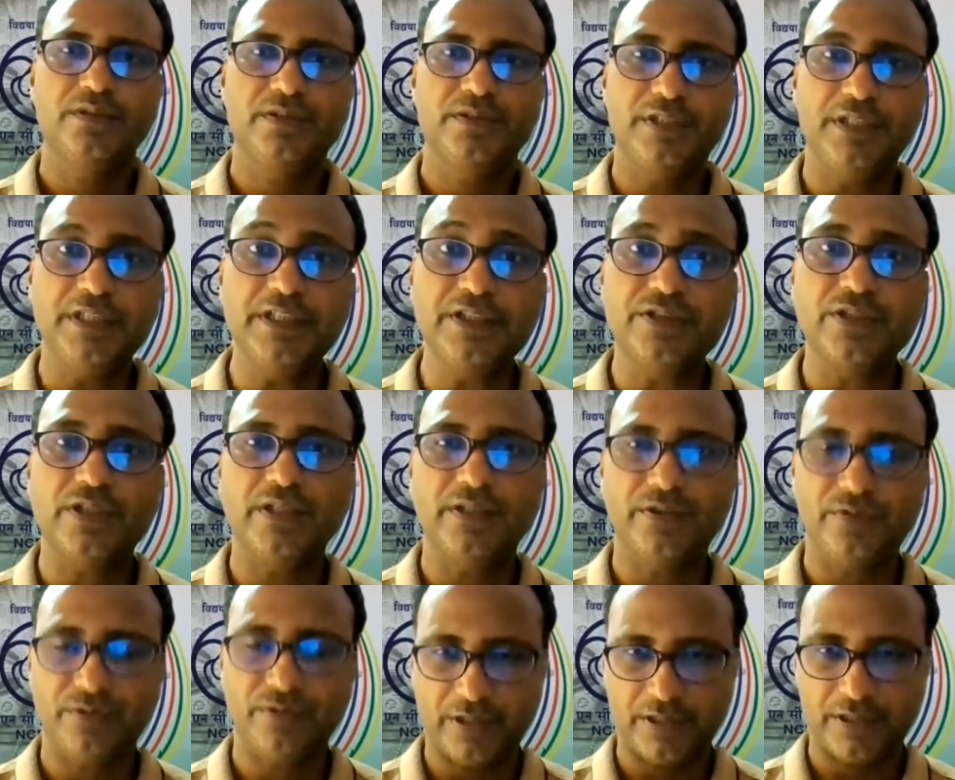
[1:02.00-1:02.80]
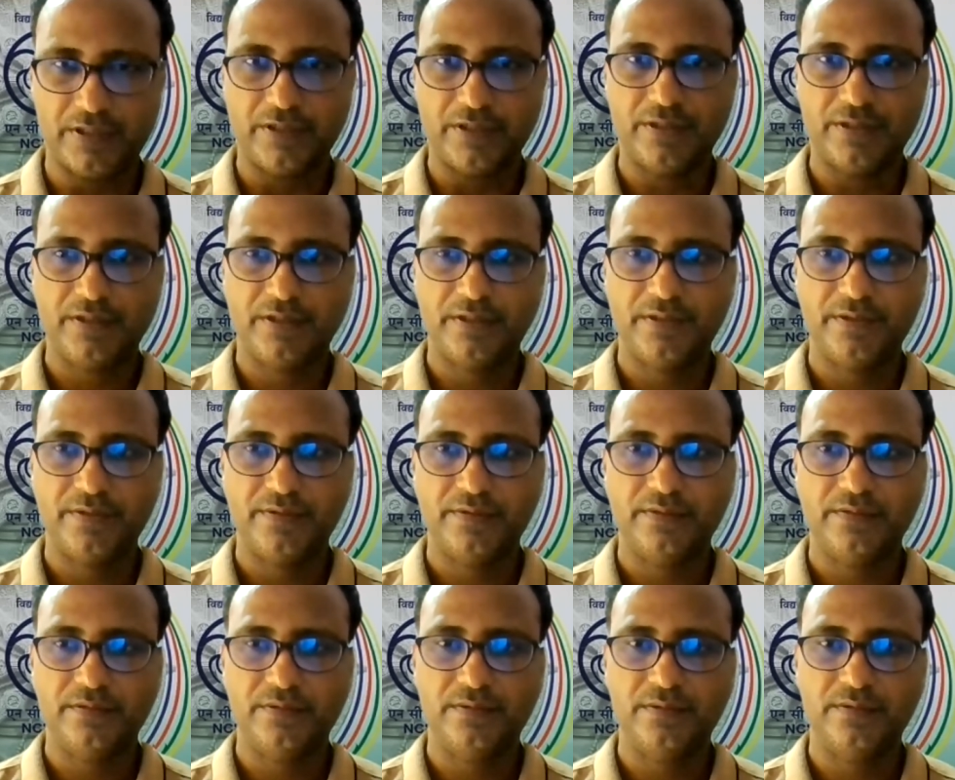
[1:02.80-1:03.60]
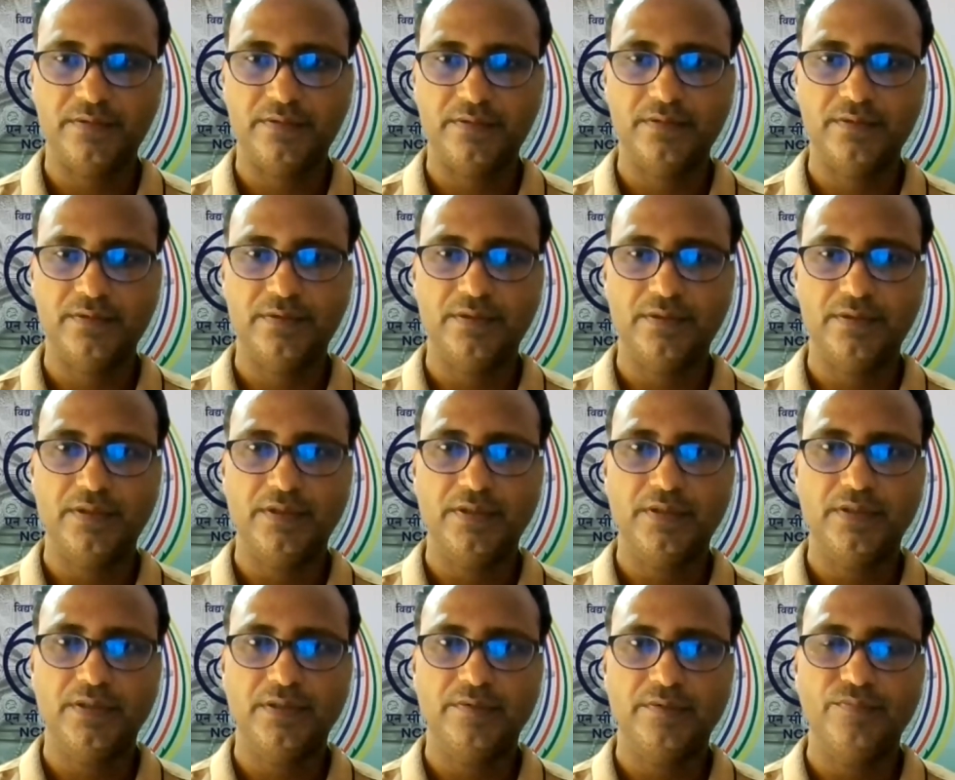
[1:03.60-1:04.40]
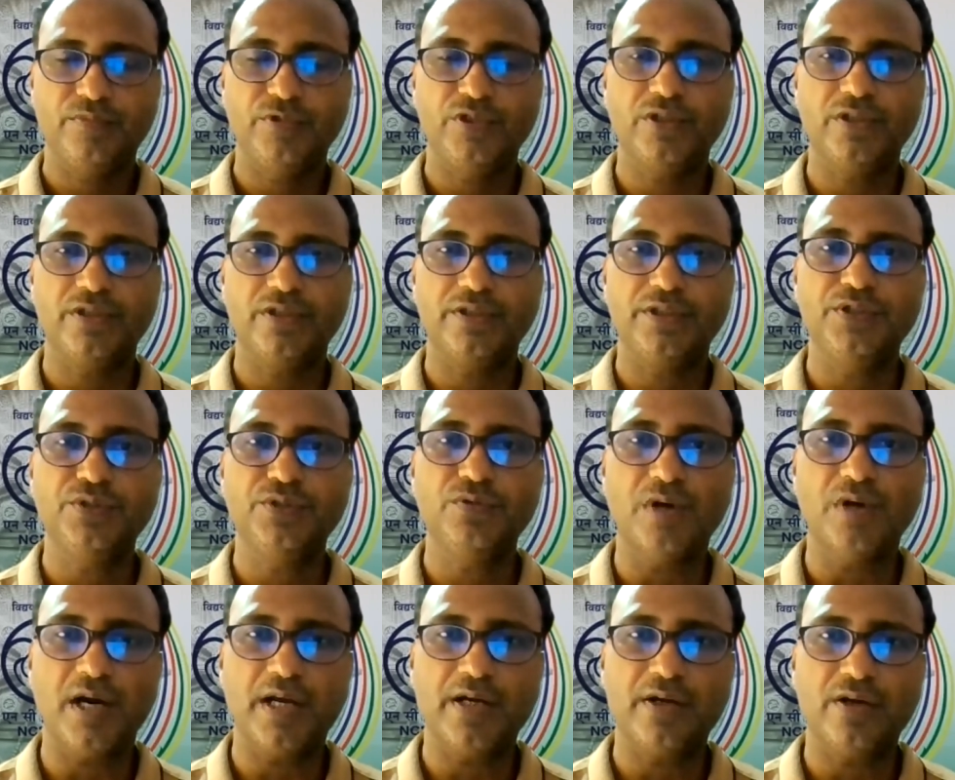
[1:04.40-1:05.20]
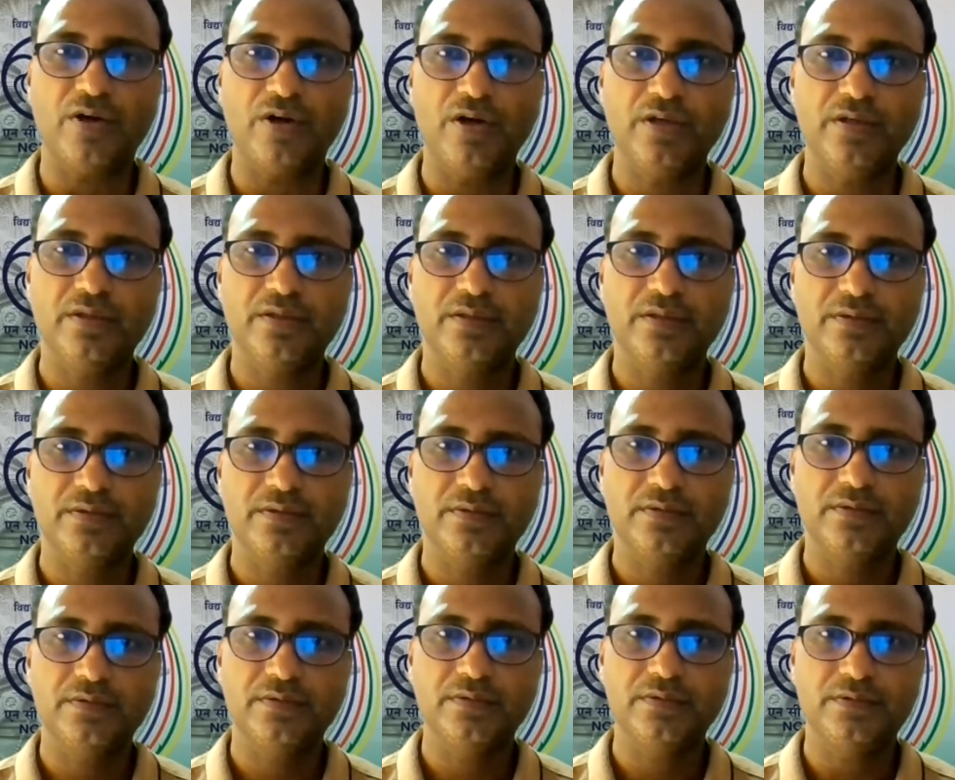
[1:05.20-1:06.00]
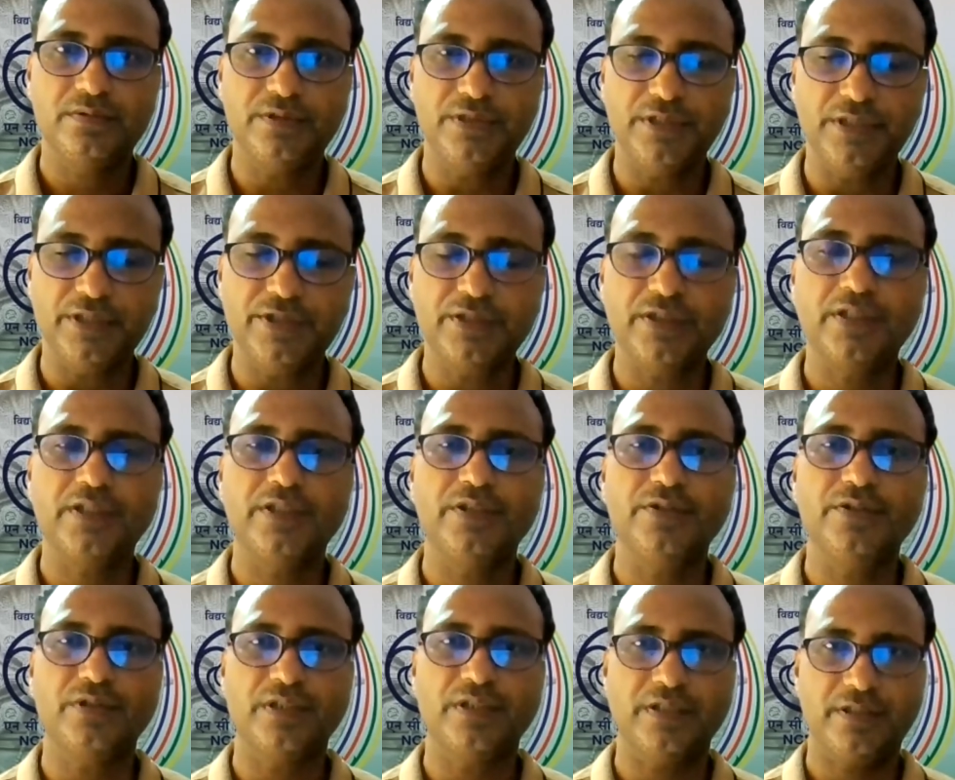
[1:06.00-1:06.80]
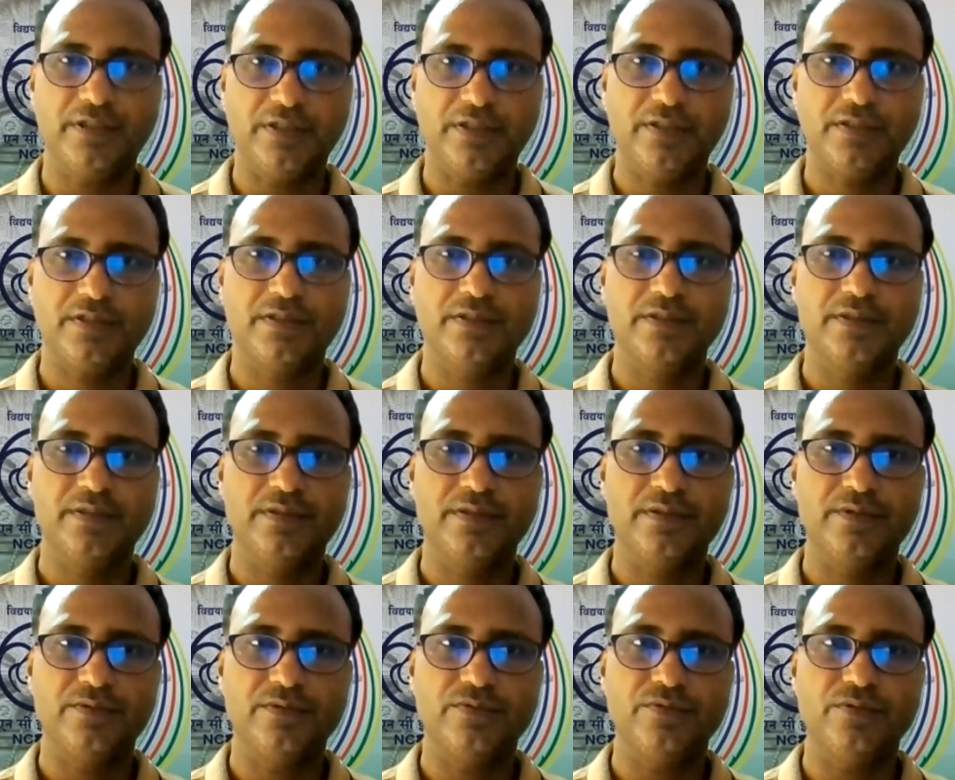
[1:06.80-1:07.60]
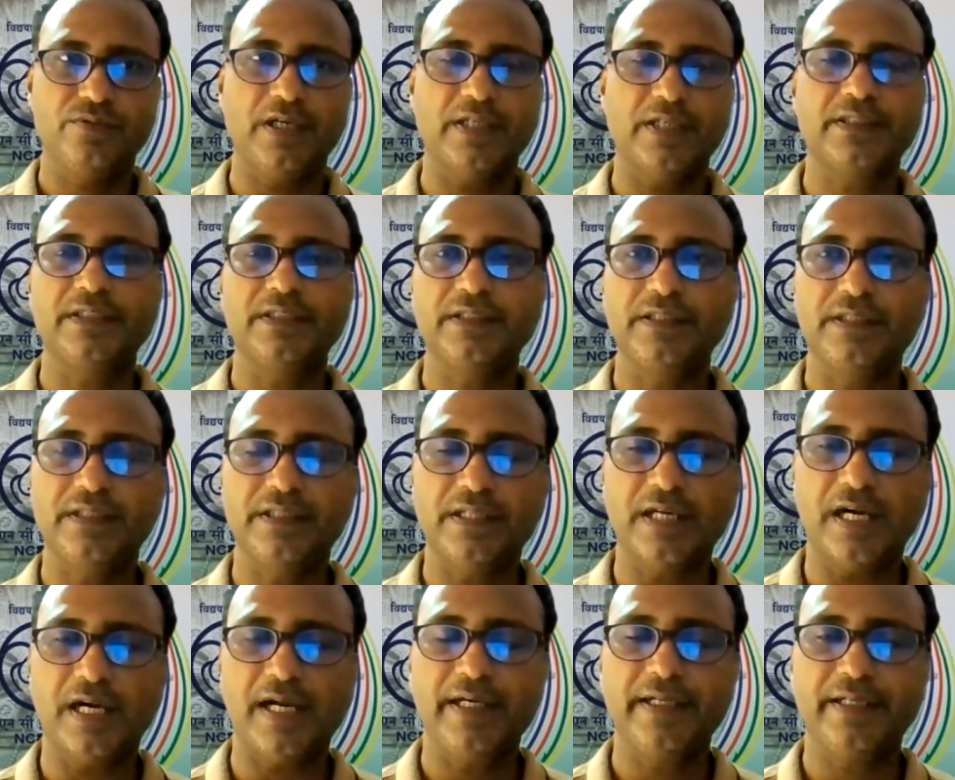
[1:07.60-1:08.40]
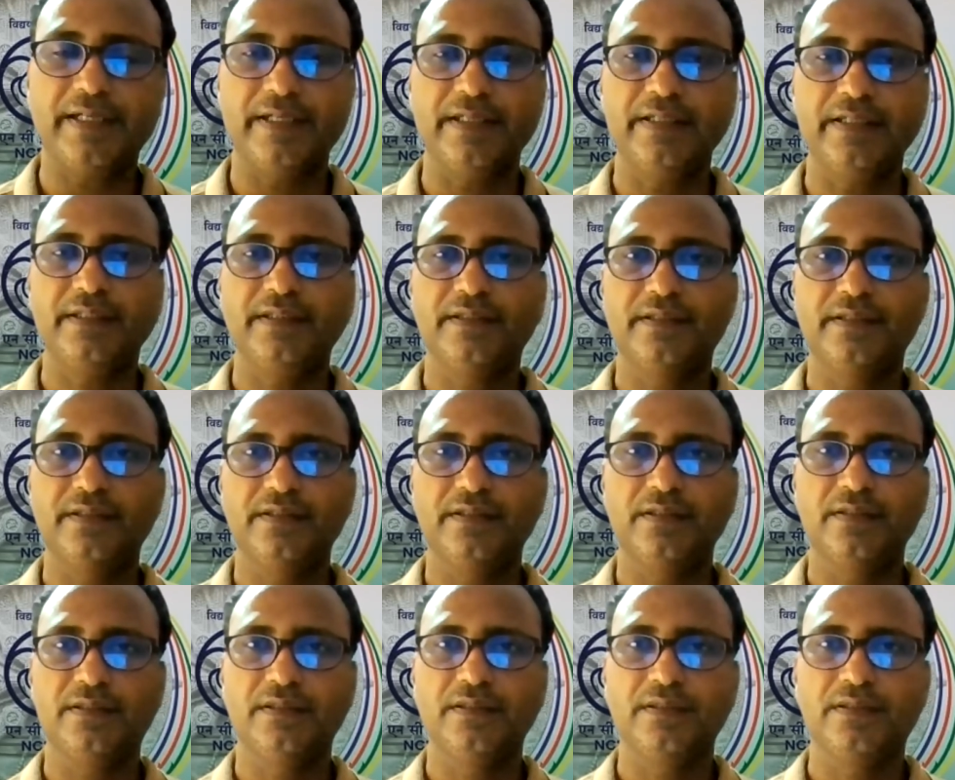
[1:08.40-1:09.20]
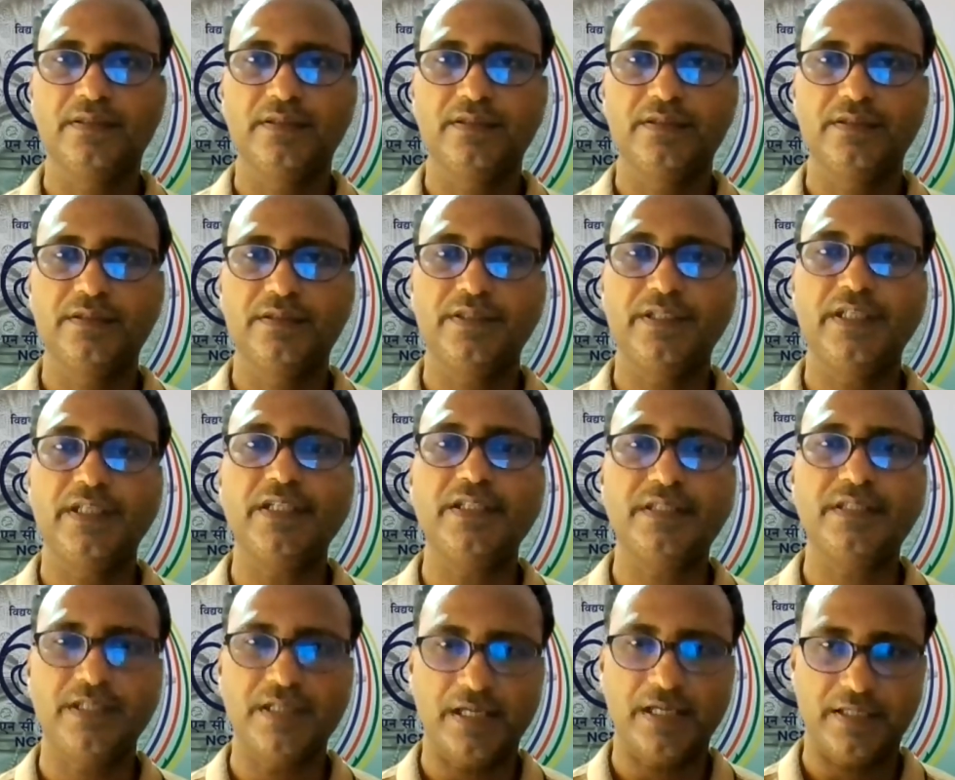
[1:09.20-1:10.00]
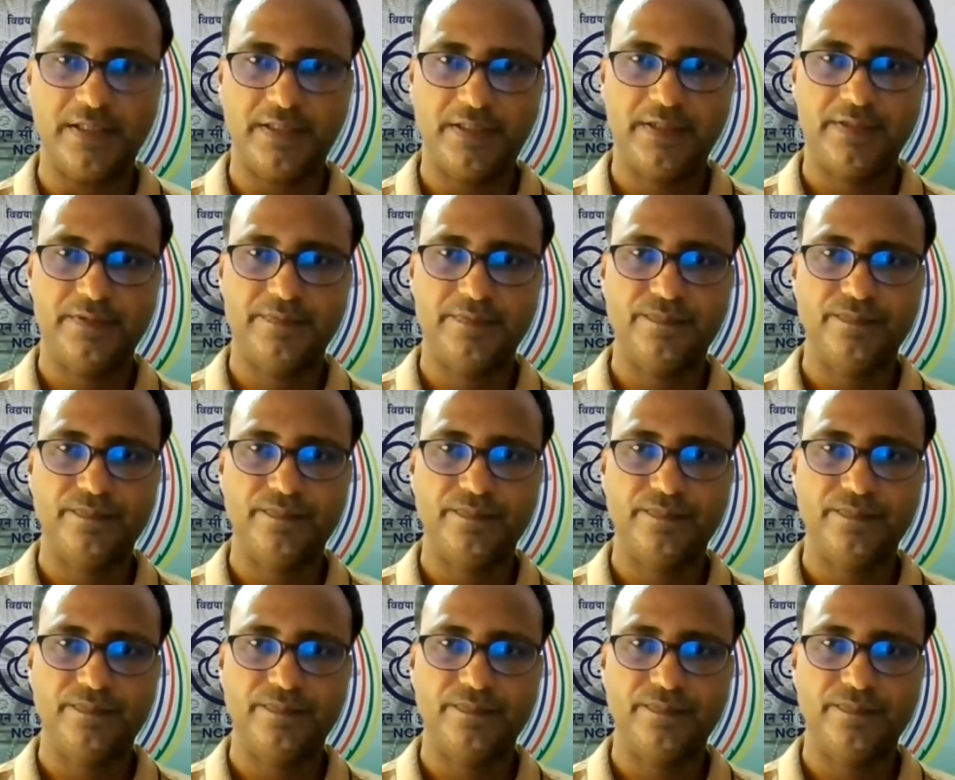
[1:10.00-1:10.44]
teacher educators, because you are all teacher educators working in diet and JCERT.